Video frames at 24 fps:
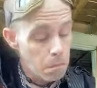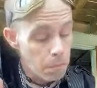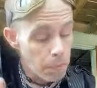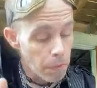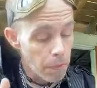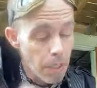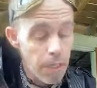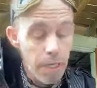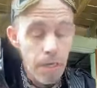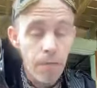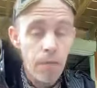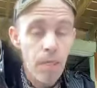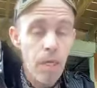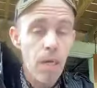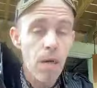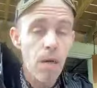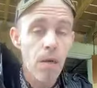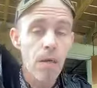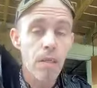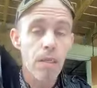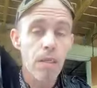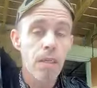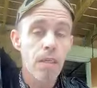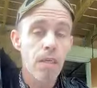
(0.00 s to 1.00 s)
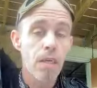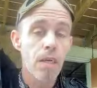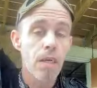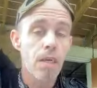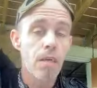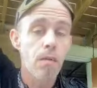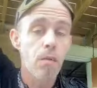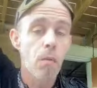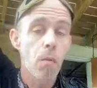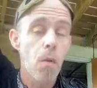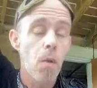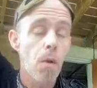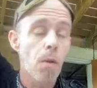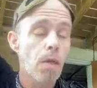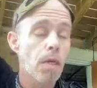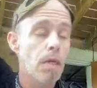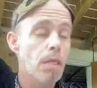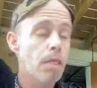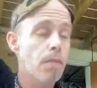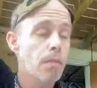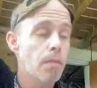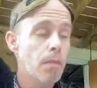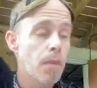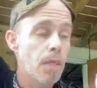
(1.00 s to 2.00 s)
Believed here in the city of New
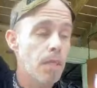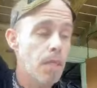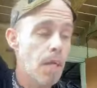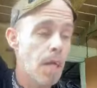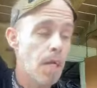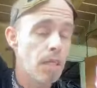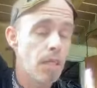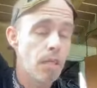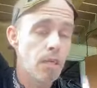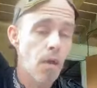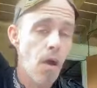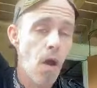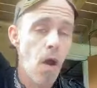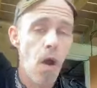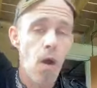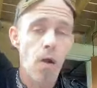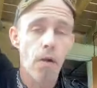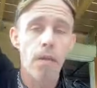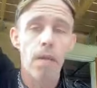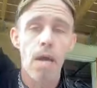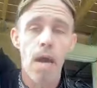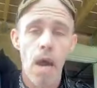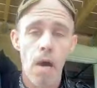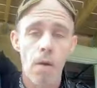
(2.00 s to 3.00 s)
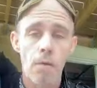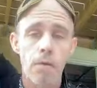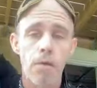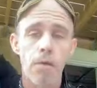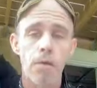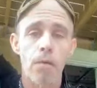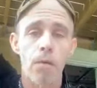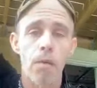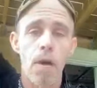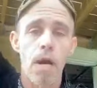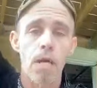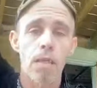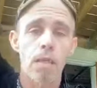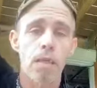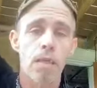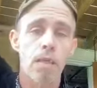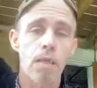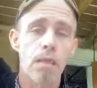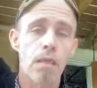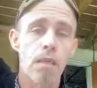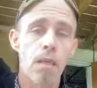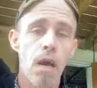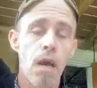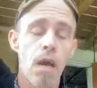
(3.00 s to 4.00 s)
Orleans that that song, The House of the
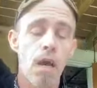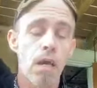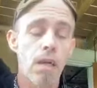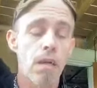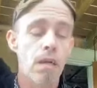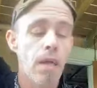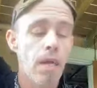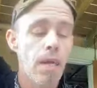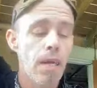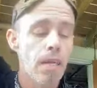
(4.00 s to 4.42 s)
Rising Sun,